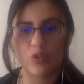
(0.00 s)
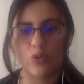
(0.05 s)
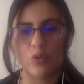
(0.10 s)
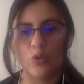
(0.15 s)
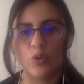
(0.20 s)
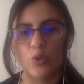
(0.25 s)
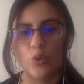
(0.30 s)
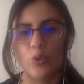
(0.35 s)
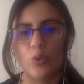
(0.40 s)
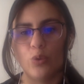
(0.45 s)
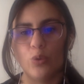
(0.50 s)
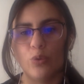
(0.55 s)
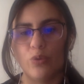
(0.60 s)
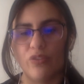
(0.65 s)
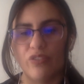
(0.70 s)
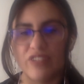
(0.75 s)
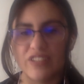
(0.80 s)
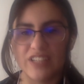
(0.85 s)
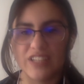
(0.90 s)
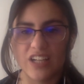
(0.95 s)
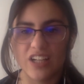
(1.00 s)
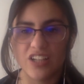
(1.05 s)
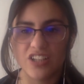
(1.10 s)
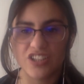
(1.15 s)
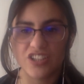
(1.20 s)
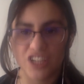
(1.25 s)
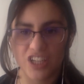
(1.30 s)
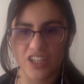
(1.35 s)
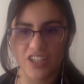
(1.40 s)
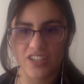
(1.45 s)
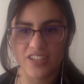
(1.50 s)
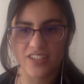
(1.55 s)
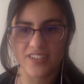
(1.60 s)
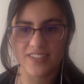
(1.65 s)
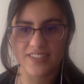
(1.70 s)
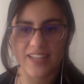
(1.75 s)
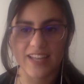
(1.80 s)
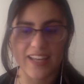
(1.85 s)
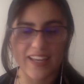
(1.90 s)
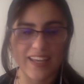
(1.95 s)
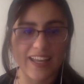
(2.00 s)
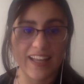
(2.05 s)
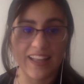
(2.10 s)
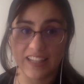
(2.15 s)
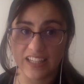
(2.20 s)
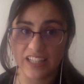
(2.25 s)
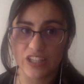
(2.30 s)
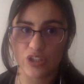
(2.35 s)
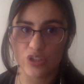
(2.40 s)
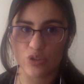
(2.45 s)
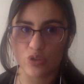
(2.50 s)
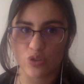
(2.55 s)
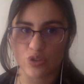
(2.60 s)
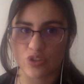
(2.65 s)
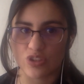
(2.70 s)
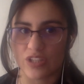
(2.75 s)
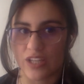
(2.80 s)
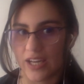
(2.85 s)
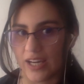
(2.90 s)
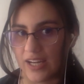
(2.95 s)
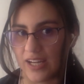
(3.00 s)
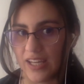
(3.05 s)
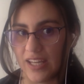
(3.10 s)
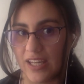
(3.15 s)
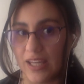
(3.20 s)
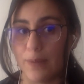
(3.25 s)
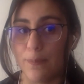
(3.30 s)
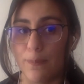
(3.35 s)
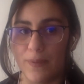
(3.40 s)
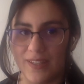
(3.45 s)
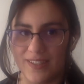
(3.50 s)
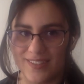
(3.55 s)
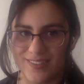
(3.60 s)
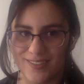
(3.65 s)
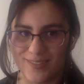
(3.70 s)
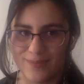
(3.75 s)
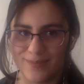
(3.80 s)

to physical changes that can lead to society in bees.